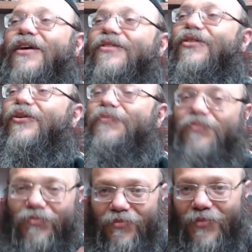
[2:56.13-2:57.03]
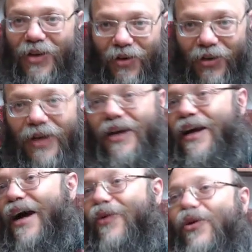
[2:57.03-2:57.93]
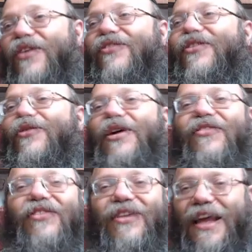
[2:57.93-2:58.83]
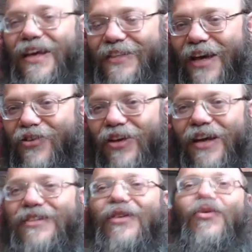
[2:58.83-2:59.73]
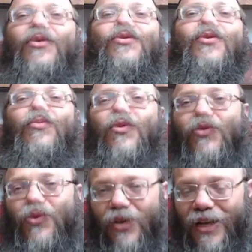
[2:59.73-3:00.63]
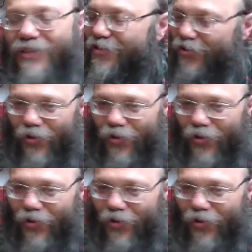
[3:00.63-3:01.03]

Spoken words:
So, okay, whoever is Ashkenazi wants to move to the letters, no